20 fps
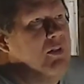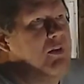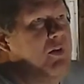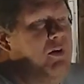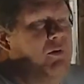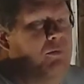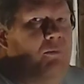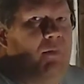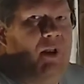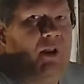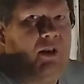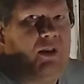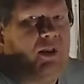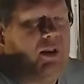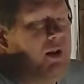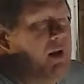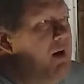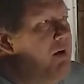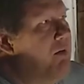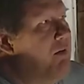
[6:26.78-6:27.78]
They're
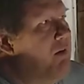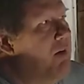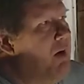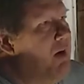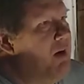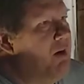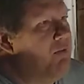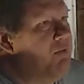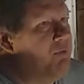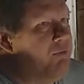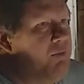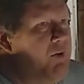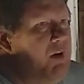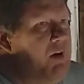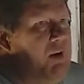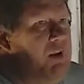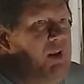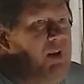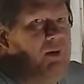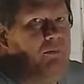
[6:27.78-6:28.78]
making out like
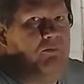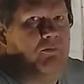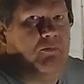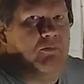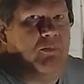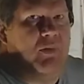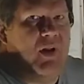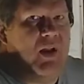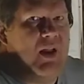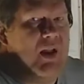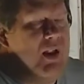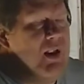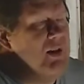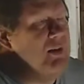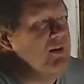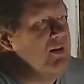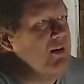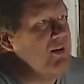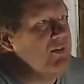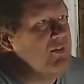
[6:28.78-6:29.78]
freaking
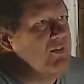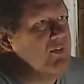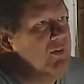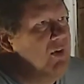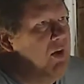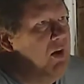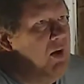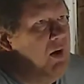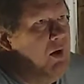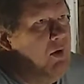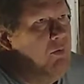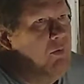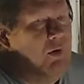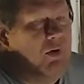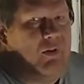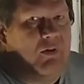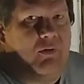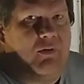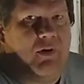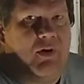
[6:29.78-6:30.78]
bandits
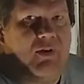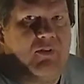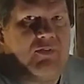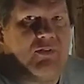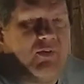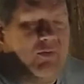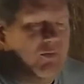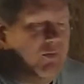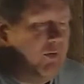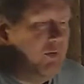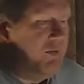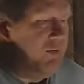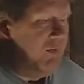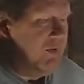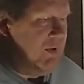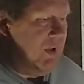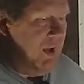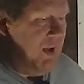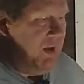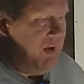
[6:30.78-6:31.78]
while the rest of us
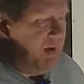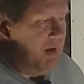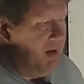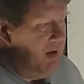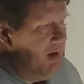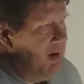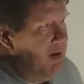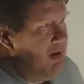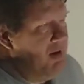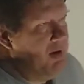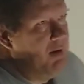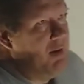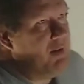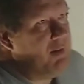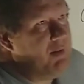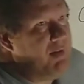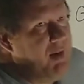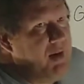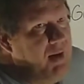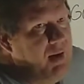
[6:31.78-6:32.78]
are taking it in the
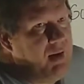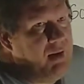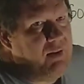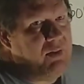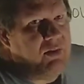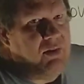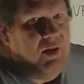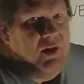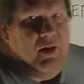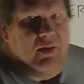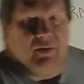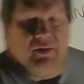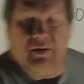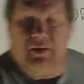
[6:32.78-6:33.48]
teeth.